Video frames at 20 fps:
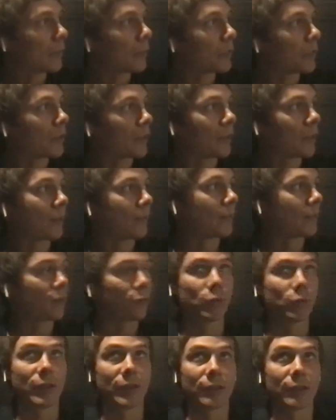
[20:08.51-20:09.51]
but I can tell
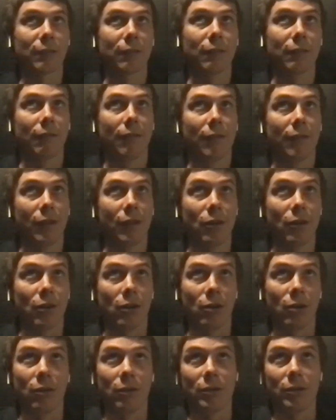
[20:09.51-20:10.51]
you that
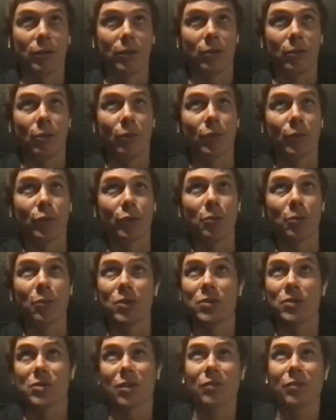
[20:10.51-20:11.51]
over the
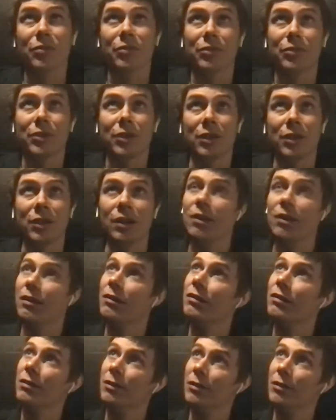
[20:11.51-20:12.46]
months of uh,